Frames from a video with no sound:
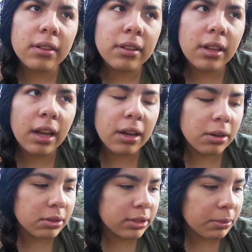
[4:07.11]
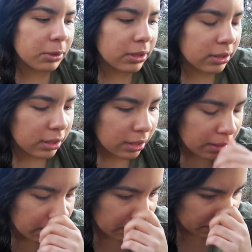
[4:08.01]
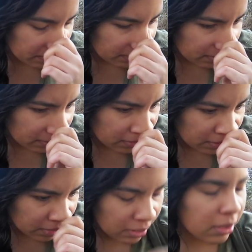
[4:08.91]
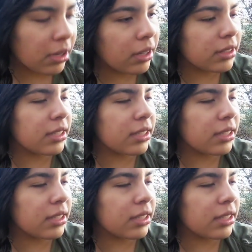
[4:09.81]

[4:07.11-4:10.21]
how someone, not